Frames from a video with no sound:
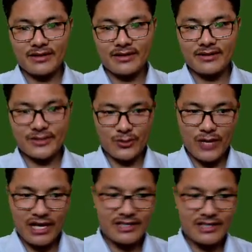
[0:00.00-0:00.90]
So we
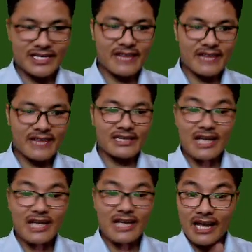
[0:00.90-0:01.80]
can say that
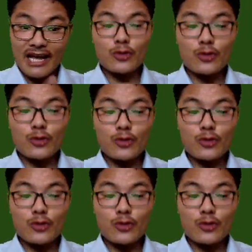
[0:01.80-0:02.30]
lysosomes are